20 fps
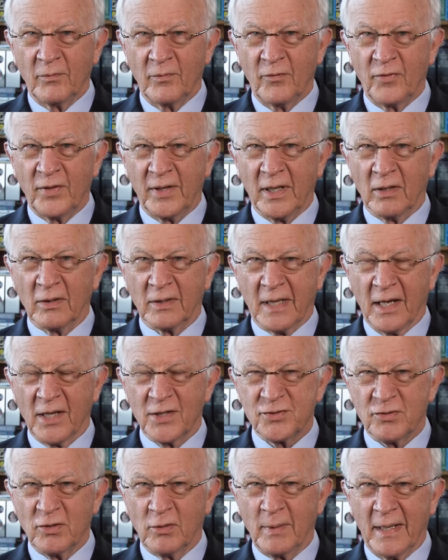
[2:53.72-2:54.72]
Fidel
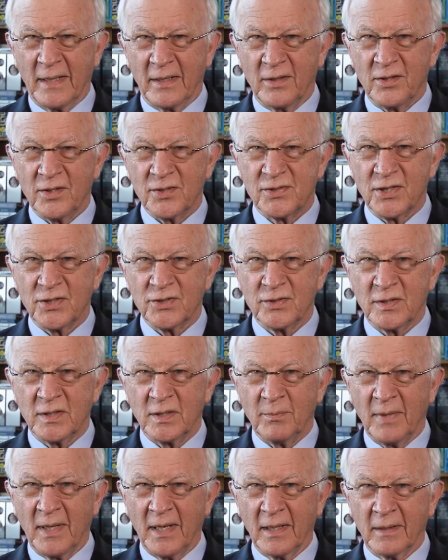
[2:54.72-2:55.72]
Castro had a decision
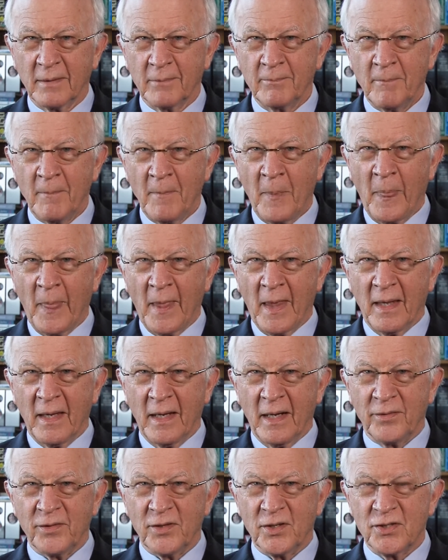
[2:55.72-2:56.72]
to make.
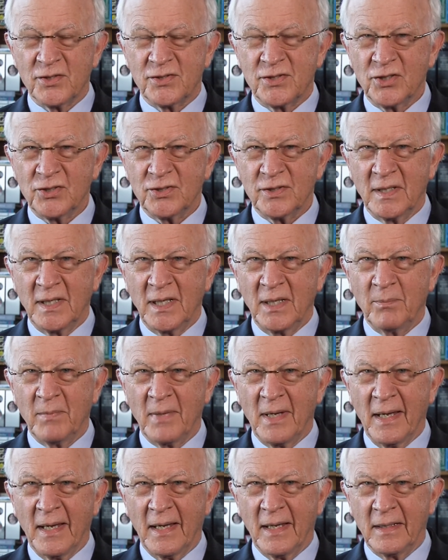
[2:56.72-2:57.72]
And the decision he
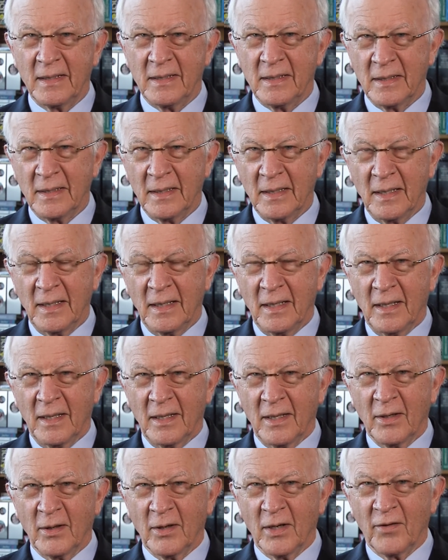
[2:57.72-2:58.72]
made,
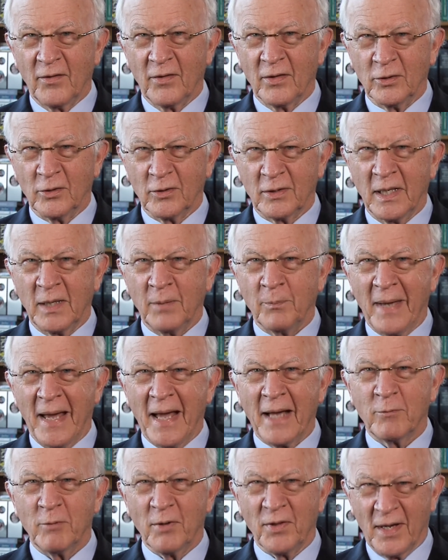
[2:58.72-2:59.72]
looking
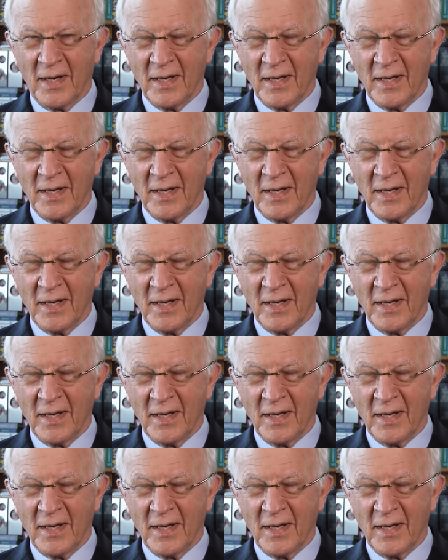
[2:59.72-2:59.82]
back with